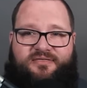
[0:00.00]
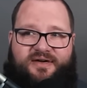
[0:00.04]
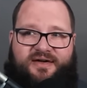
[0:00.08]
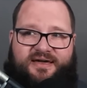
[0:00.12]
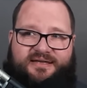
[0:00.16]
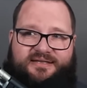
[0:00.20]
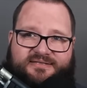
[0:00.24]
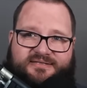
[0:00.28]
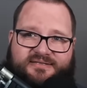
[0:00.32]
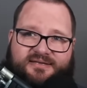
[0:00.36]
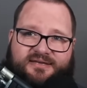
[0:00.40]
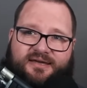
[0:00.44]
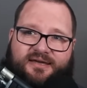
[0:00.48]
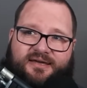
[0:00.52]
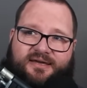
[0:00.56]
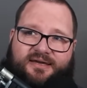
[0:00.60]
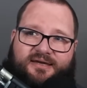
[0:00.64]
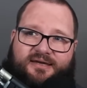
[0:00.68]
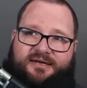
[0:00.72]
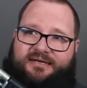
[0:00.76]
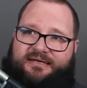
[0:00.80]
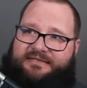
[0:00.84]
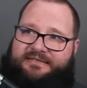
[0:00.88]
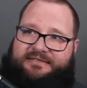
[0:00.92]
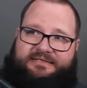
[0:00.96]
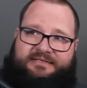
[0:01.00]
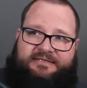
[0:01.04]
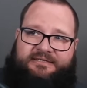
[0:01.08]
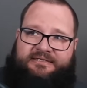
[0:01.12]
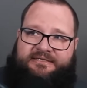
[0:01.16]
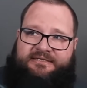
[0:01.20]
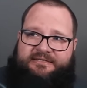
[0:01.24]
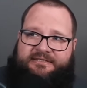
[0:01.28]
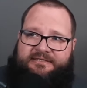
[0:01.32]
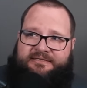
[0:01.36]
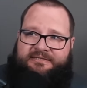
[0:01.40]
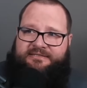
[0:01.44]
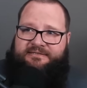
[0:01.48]
that,
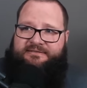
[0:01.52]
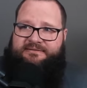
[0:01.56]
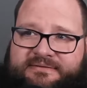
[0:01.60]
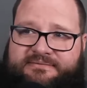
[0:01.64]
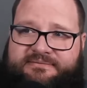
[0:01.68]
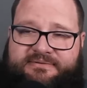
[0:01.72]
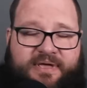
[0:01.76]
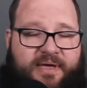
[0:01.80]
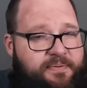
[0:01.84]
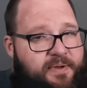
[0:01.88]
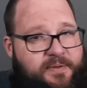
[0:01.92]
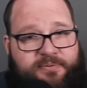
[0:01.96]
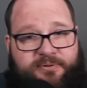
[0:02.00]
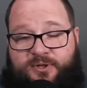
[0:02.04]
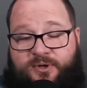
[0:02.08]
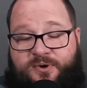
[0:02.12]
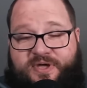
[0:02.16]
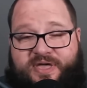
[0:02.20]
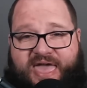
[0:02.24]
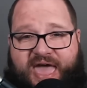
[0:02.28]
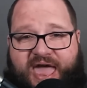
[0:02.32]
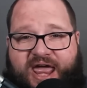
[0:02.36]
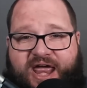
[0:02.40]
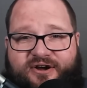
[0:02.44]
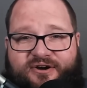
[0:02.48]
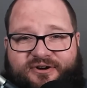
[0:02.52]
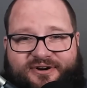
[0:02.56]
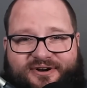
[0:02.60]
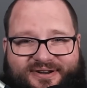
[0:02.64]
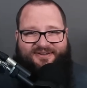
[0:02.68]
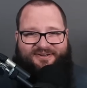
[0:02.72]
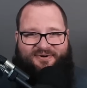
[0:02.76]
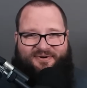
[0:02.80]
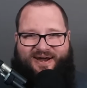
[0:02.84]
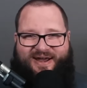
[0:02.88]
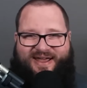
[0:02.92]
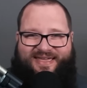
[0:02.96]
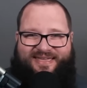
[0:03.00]
yeah, people don't care,
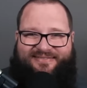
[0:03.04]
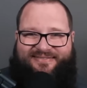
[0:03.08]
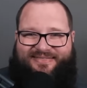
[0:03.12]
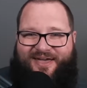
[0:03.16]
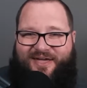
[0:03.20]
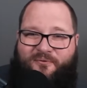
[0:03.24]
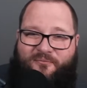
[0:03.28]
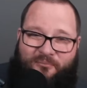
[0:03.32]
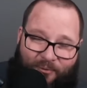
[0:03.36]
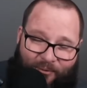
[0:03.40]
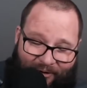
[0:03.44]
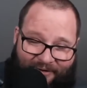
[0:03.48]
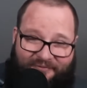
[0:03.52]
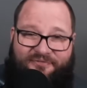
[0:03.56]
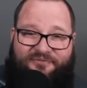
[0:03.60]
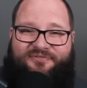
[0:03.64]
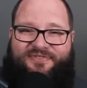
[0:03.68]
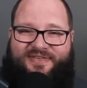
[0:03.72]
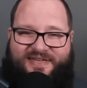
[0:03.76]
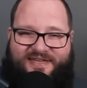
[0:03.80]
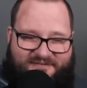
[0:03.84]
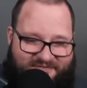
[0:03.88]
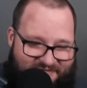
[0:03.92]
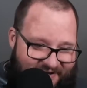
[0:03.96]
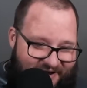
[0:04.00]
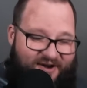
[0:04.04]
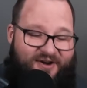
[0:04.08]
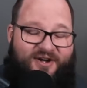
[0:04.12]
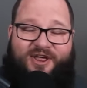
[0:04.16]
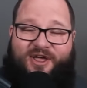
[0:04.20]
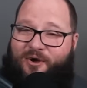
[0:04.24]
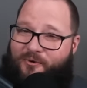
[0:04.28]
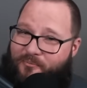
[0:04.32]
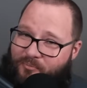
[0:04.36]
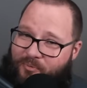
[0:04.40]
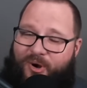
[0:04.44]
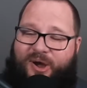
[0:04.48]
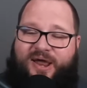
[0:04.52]
right? They want the
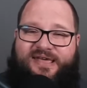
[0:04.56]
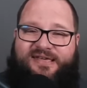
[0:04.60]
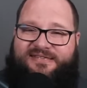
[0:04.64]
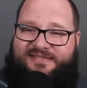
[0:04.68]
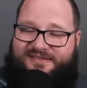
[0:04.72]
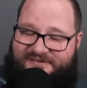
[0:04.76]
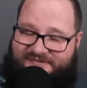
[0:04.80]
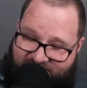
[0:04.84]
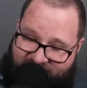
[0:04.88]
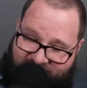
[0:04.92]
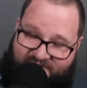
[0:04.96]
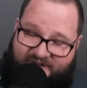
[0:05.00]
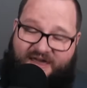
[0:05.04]
very oppressive,